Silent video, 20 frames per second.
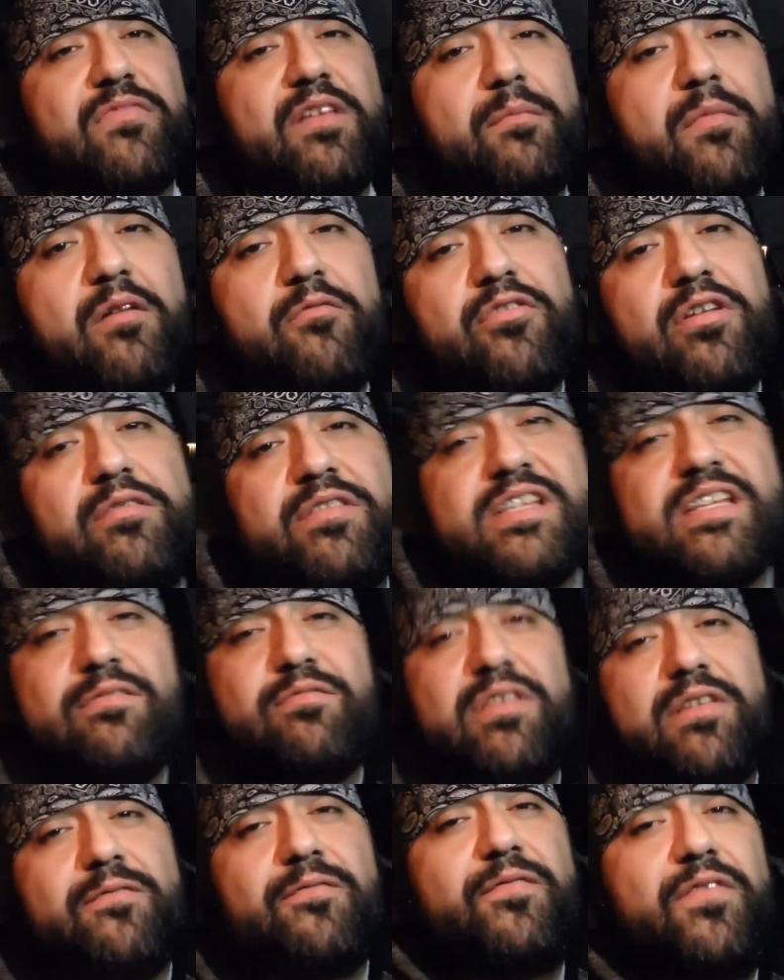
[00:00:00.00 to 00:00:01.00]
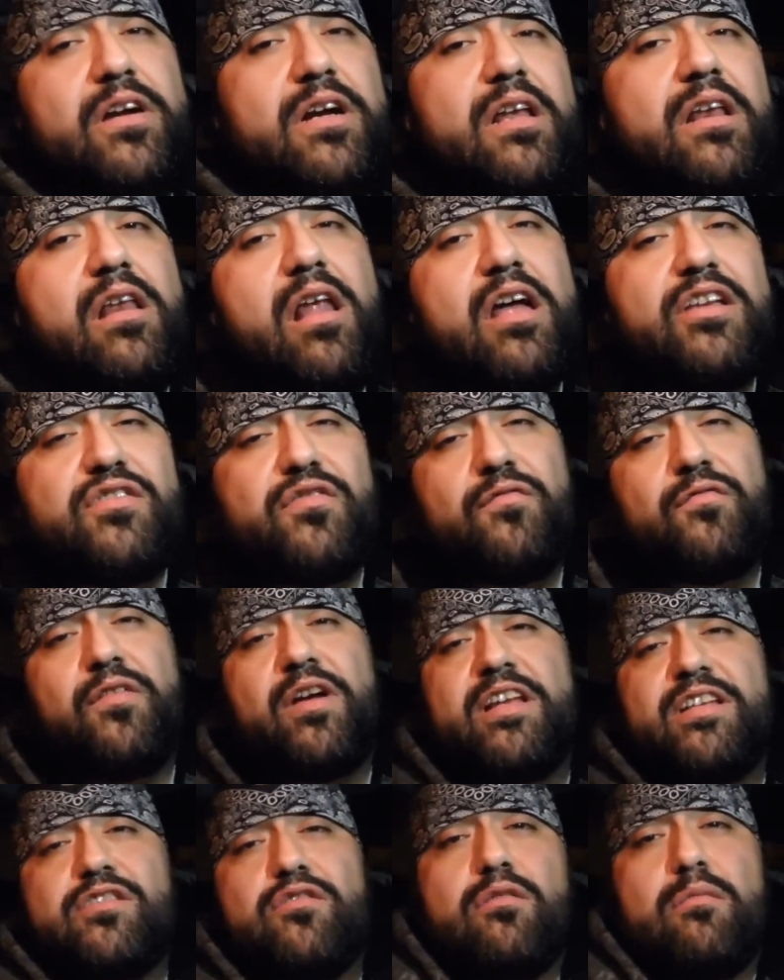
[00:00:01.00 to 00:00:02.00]
They might want to see what the fucking nacho
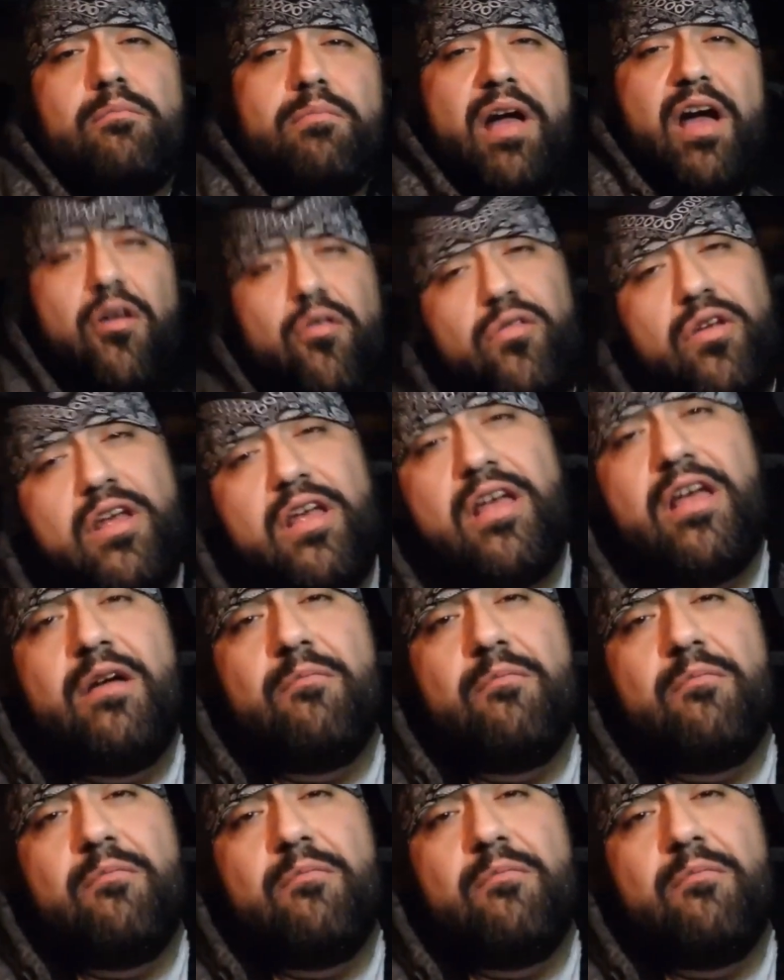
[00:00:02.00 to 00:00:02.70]
fries are about.